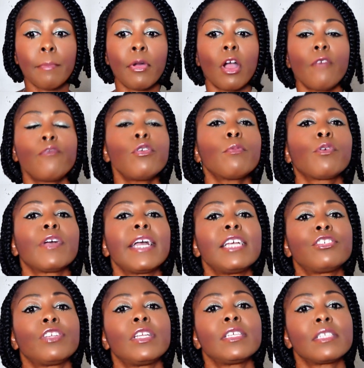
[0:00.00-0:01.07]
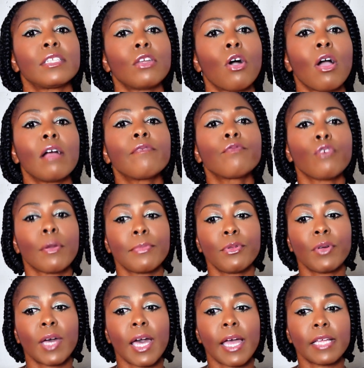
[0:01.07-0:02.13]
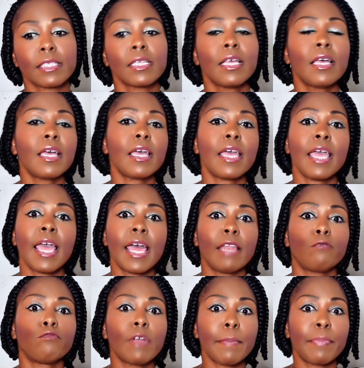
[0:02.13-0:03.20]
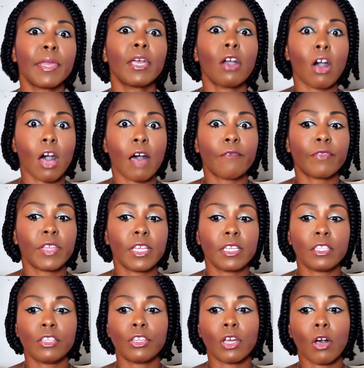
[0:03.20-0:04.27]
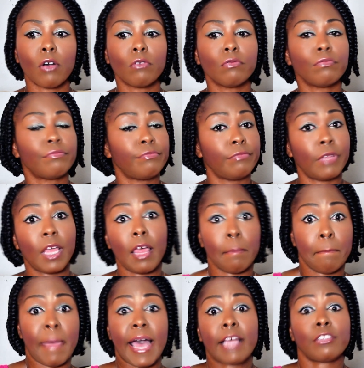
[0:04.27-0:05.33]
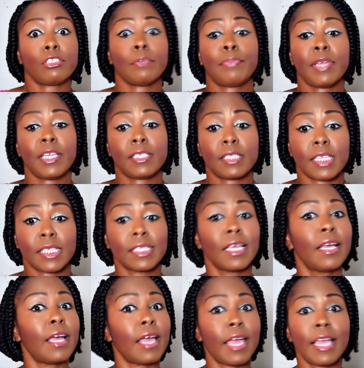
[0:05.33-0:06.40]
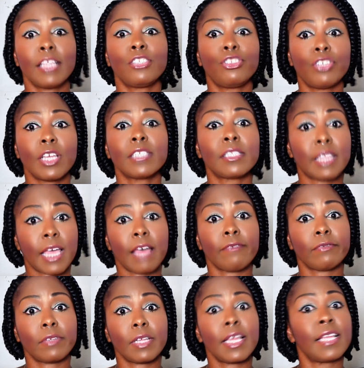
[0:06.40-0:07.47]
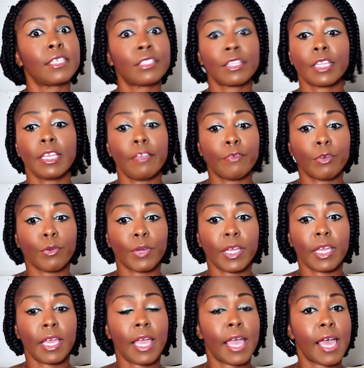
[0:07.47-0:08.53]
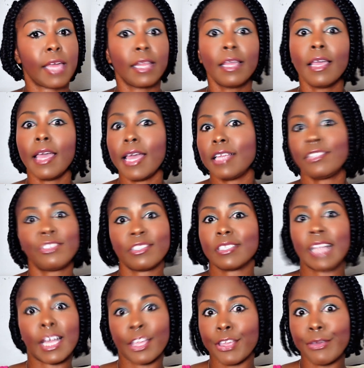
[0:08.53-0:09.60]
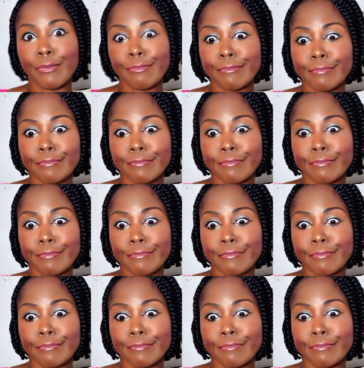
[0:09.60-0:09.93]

Perfume creation is an art form, you guys. And ripping off these, masterpieces is just theft. It's thievery, and it's just not cute.